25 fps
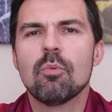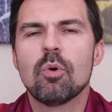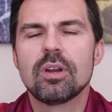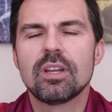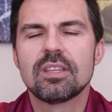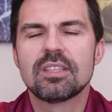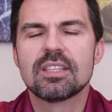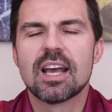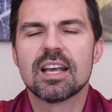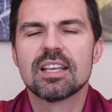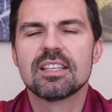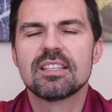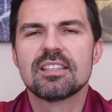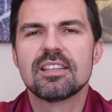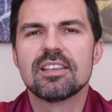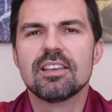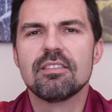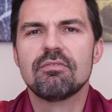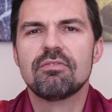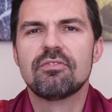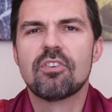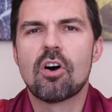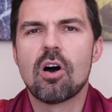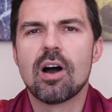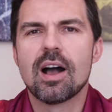what it does is
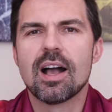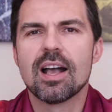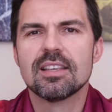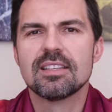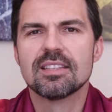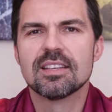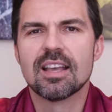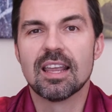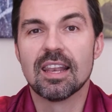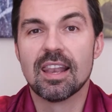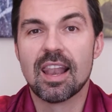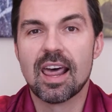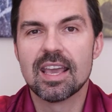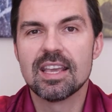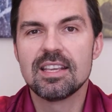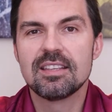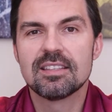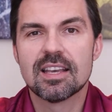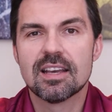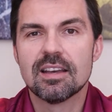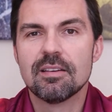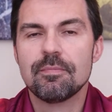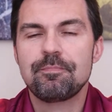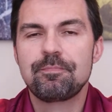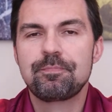it fires a
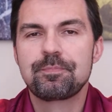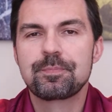laser